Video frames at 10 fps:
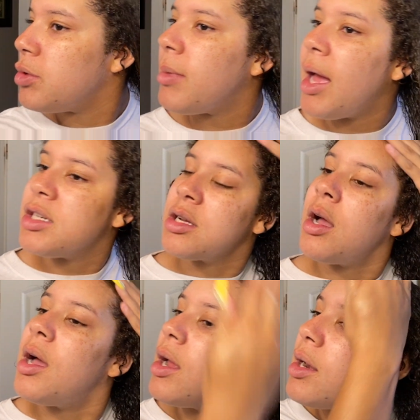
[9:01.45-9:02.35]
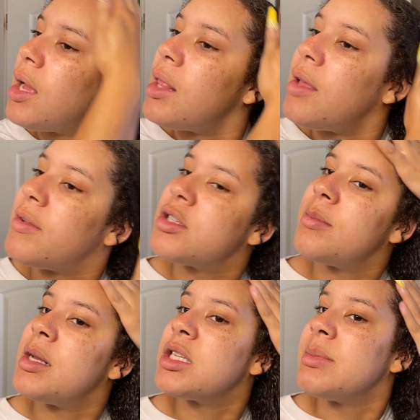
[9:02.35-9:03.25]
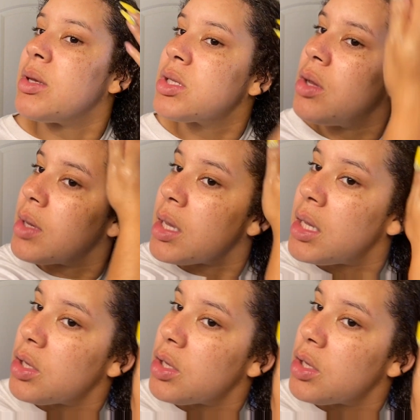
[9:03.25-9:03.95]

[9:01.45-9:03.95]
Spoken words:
Magic on. I love it so much. It smells so good.